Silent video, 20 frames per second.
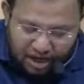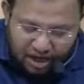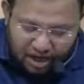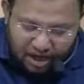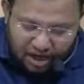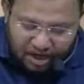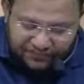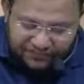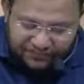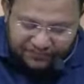
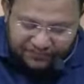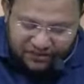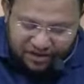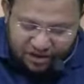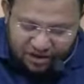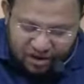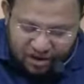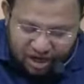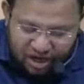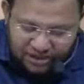of
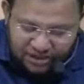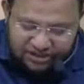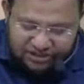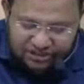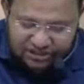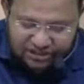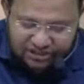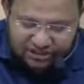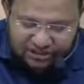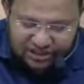cost
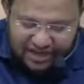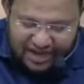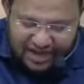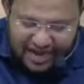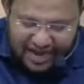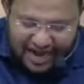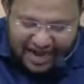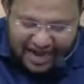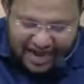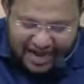
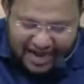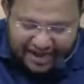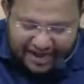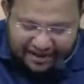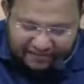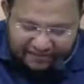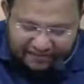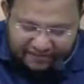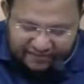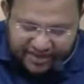and
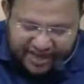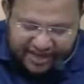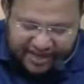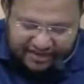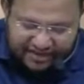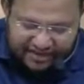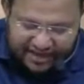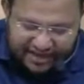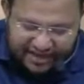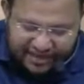fair
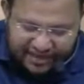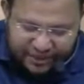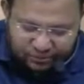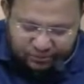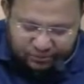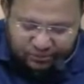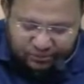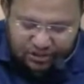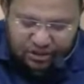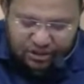value.
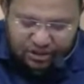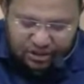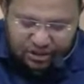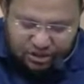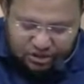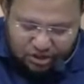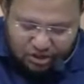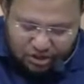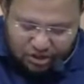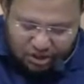
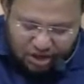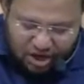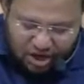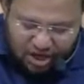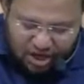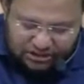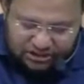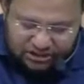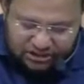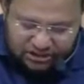So
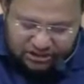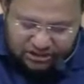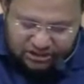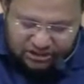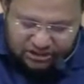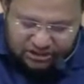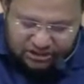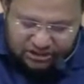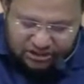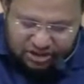cost
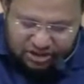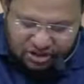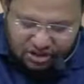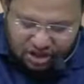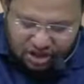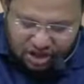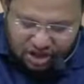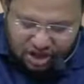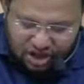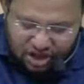
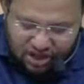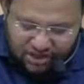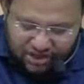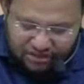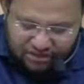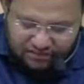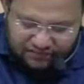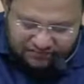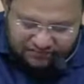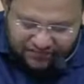or
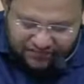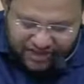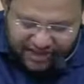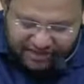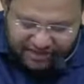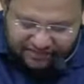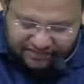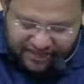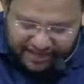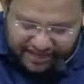fair
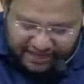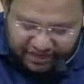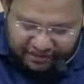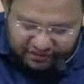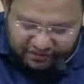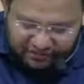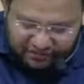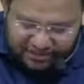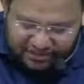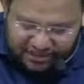value,
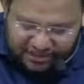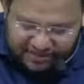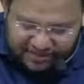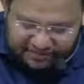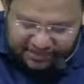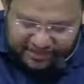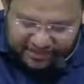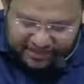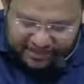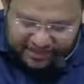
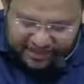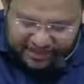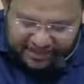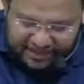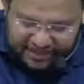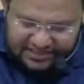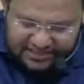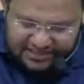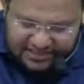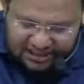whichever
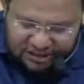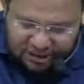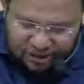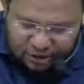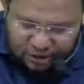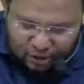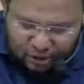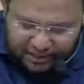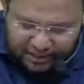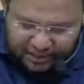is
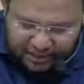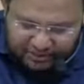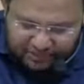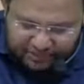lower.